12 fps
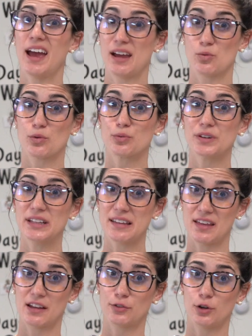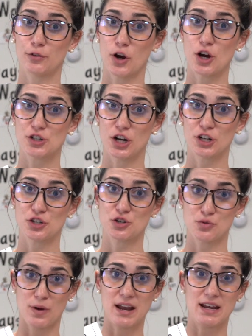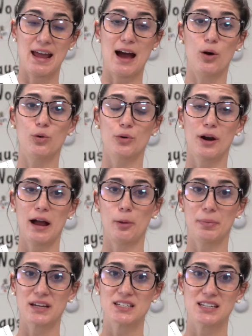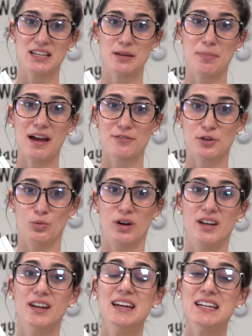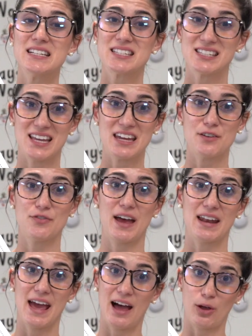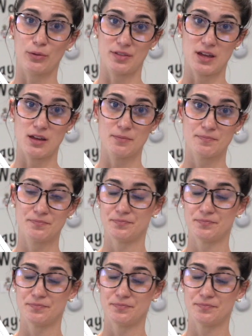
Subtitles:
And we're really thankful for our doctors right now who are helping to keep everyone safe and healthy.